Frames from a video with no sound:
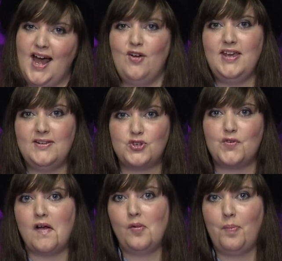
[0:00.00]
in our
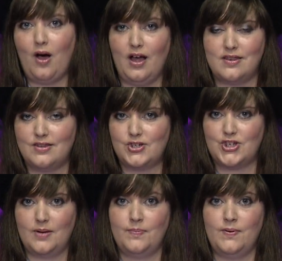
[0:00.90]
Israel
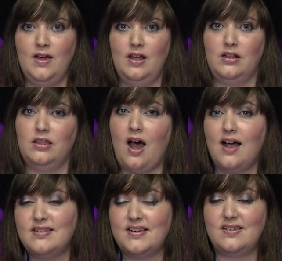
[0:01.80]
partnership,
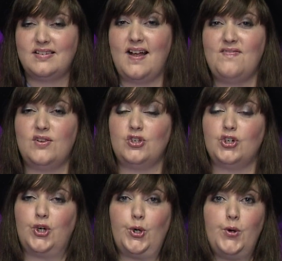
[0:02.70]
Lars has done this
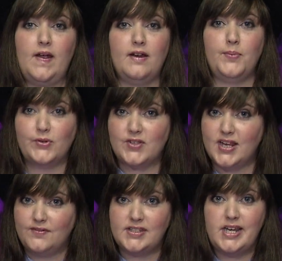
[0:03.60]
incredible
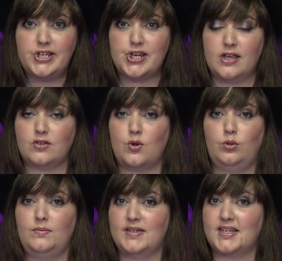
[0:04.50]
set of teachings
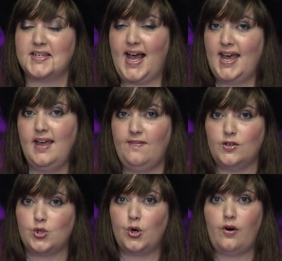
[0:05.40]
called Messiah and
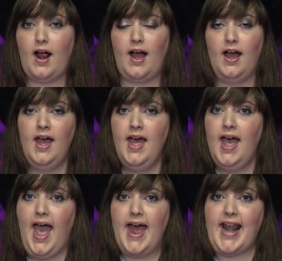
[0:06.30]
the Torah,
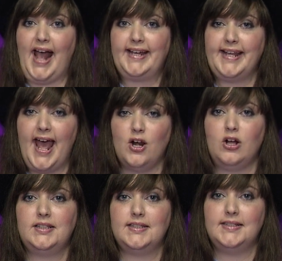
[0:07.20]
and I
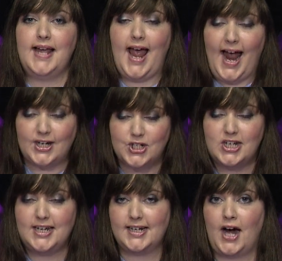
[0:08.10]
cannot
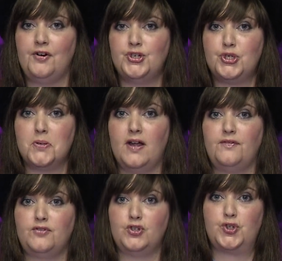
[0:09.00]
actually encourage you
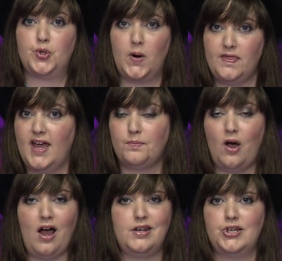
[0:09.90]
enough to join that
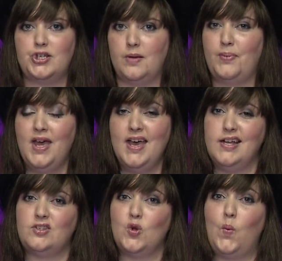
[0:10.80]
partnership.
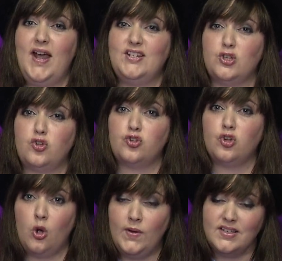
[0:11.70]
It's a way to
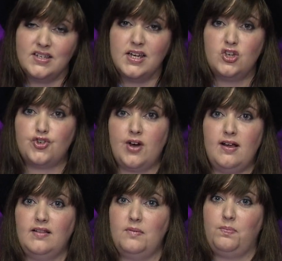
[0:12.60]
sow into
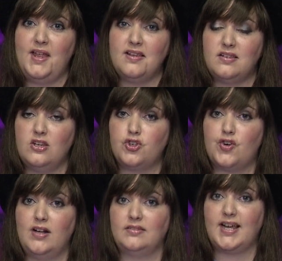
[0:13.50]
Israel and bless
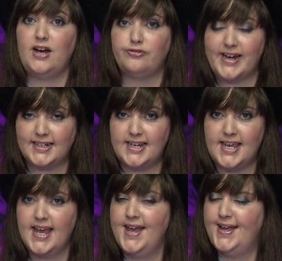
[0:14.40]
Israel
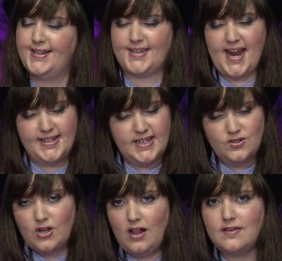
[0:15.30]
directly. It's
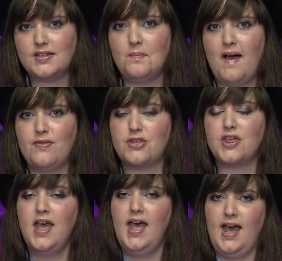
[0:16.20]
$18 a
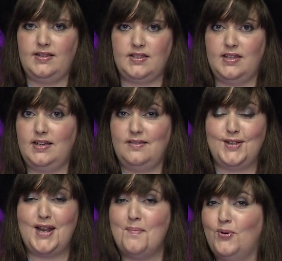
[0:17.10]
month. It's
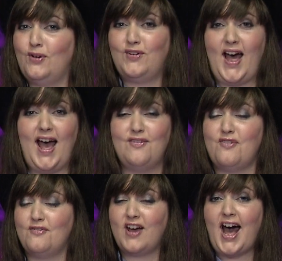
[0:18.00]
the number of
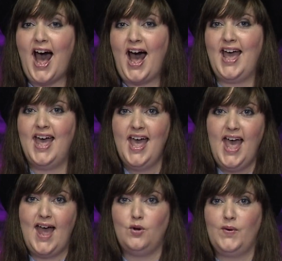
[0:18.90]
life of Chai.
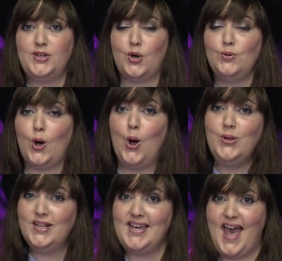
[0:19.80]
And we don't
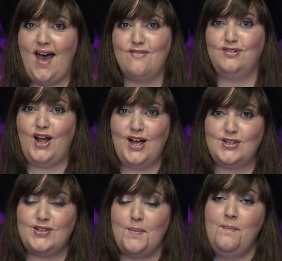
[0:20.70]
only have
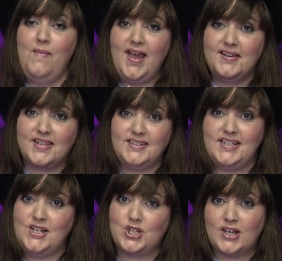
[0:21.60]
Lars's amazing
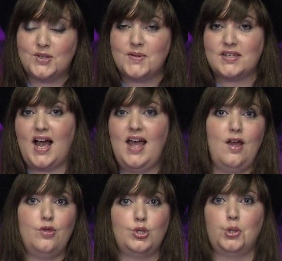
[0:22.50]
teachings,
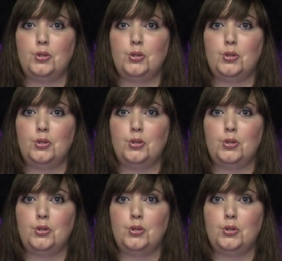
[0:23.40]
Messiah and the